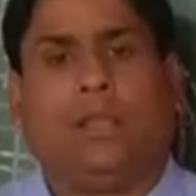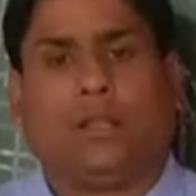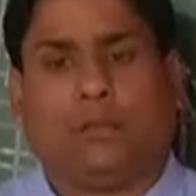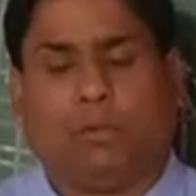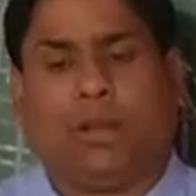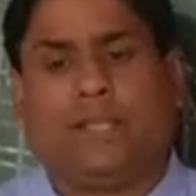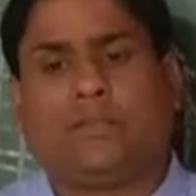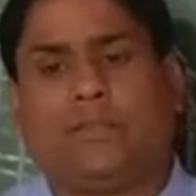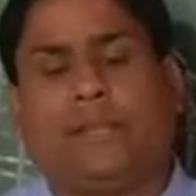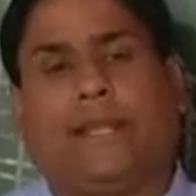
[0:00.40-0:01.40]
Good morning,
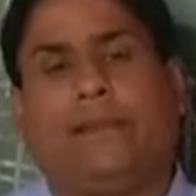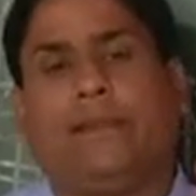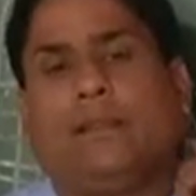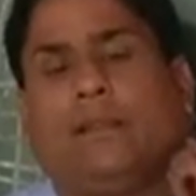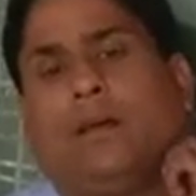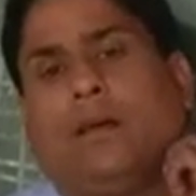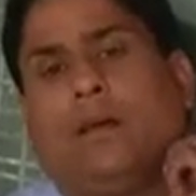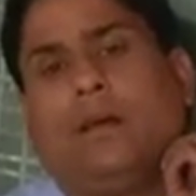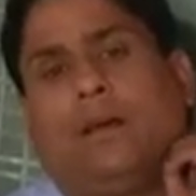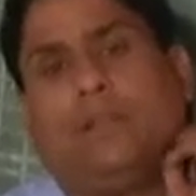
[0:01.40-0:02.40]
children.
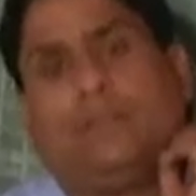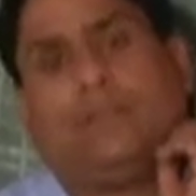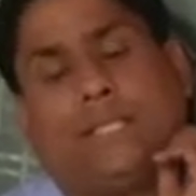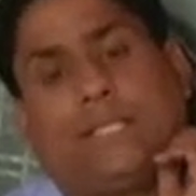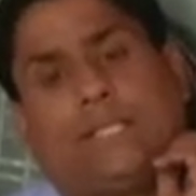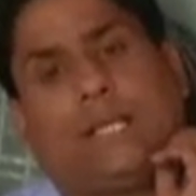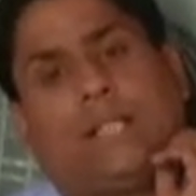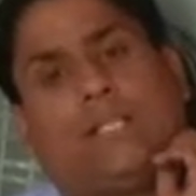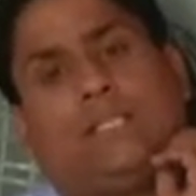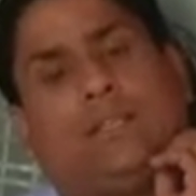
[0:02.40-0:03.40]
This is
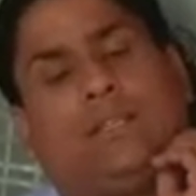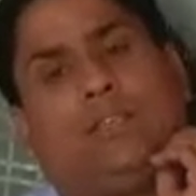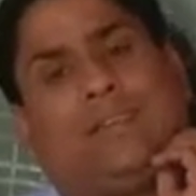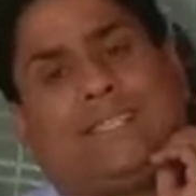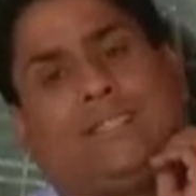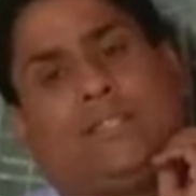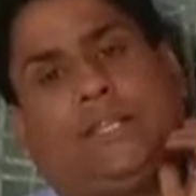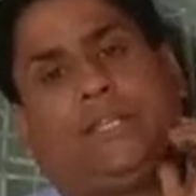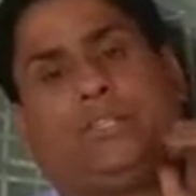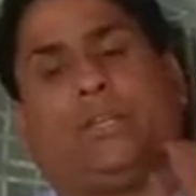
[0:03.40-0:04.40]
Karan sir, your assistant
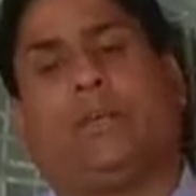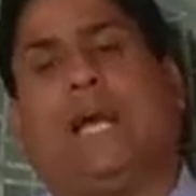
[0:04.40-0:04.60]
teacher.